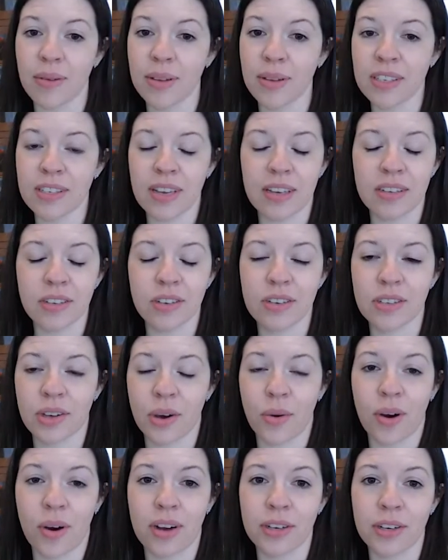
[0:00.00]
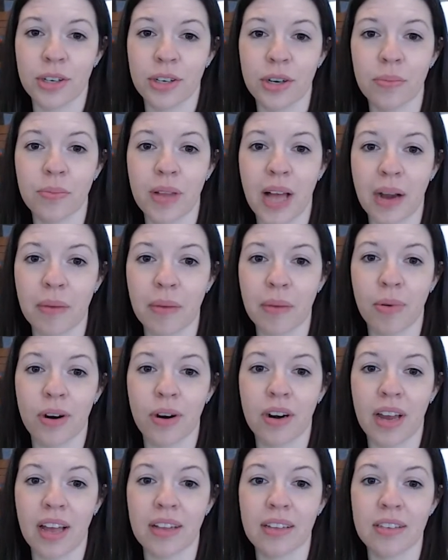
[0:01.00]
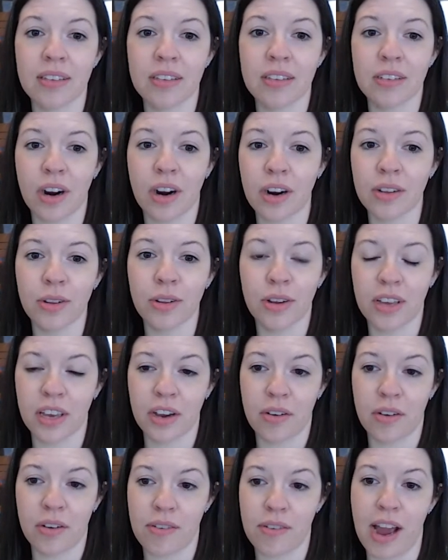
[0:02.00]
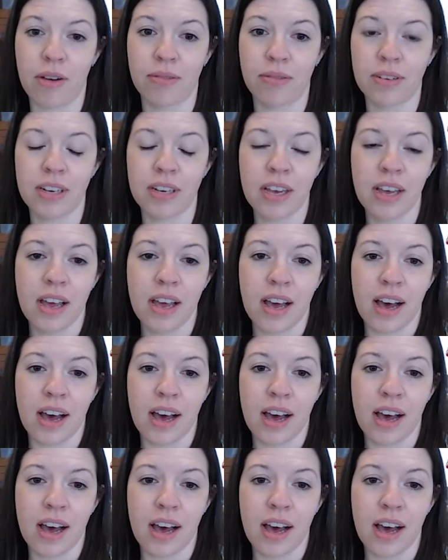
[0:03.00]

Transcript: I would say just go onto your Blackboard and start looking around.